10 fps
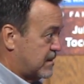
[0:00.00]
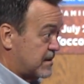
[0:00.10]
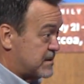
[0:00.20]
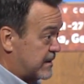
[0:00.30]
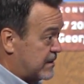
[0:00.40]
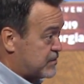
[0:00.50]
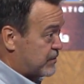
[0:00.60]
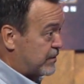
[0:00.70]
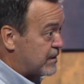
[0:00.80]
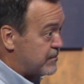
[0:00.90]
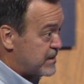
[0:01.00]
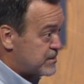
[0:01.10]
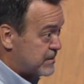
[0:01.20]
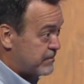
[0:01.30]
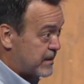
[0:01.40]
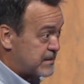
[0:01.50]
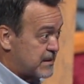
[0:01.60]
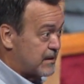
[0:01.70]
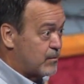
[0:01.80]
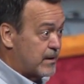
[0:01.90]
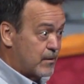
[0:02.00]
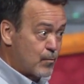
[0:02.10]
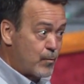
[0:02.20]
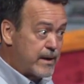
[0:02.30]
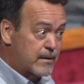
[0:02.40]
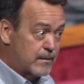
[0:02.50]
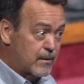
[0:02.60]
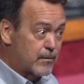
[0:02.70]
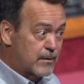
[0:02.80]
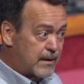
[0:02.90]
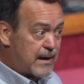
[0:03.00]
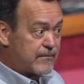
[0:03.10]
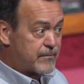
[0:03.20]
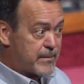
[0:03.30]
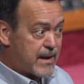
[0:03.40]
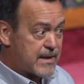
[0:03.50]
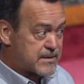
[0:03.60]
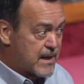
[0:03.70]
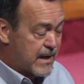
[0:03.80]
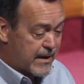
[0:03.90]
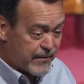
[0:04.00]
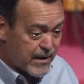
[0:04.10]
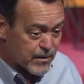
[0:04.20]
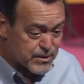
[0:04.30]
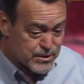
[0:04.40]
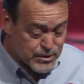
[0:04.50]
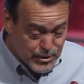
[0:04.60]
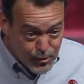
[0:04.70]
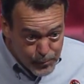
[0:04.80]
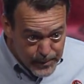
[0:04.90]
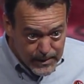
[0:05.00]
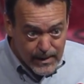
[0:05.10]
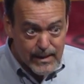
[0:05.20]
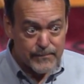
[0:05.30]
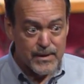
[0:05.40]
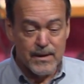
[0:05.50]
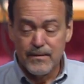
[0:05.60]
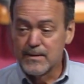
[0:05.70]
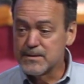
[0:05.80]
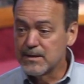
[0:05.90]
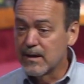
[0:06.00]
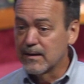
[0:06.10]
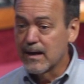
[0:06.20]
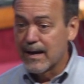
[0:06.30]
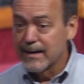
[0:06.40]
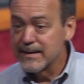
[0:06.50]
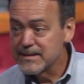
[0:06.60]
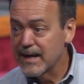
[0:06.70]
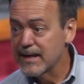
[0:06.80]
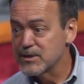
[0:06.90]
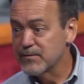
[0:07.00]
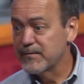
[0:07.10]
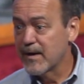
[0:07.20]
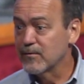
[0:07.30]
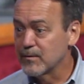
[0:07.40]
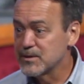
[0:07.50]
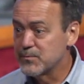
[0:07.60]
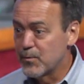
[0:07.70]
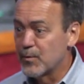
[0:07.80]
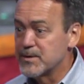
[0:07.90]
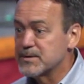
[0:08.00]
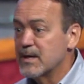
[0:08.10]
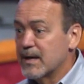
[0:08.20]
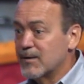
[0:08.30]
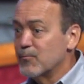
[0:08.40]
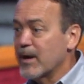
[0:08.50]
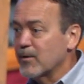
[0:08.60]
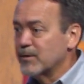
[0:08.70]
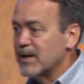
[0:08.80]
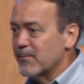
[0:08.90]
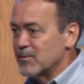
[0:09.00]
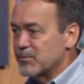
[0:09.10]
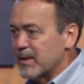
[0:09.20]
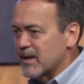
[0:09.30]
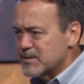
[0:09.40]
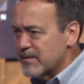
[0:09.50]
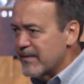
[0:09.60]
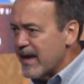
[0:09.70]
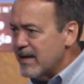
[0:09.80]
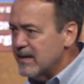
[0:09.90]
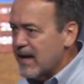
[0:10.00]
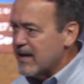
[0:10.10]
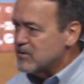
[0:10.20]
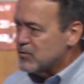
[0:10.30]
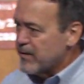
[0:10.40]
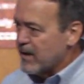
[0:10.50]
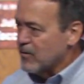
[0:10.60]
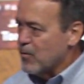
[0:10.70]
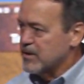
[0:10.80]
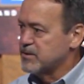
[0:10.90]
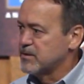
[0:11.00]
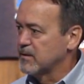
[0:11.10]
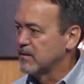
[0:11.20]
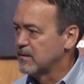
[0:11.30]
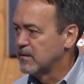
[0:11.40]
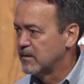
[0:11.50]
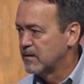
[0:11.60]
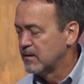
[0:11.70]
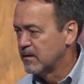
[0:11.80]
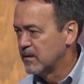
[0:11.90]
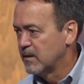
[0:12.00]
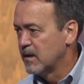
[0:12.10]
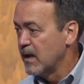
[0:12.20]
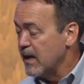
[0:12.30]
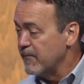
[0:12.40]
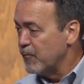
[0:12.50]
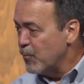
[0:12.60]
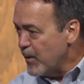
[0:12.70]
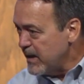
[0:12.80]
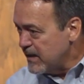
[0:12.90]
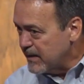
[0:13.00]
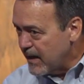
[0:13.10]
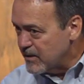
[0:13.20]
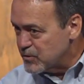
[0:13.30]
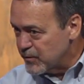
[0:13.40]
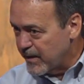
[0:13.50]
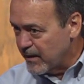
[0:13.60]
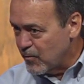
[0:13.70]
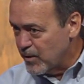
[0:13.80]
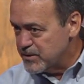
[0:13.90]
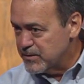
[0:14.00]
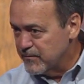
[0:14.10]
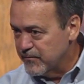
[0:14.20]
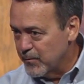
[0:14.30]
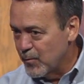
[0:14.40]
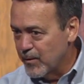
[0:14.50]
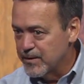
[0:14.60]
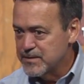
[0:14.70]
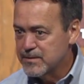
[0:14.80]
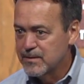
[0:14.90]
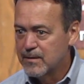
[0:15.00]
It's not necessarily a good mission, but I'll tell you what, we can learn a lot from gangs. And they are scooping up these young, unattached, fatherless boys in record numbers because they can answer that question. If we can answer that question for boys,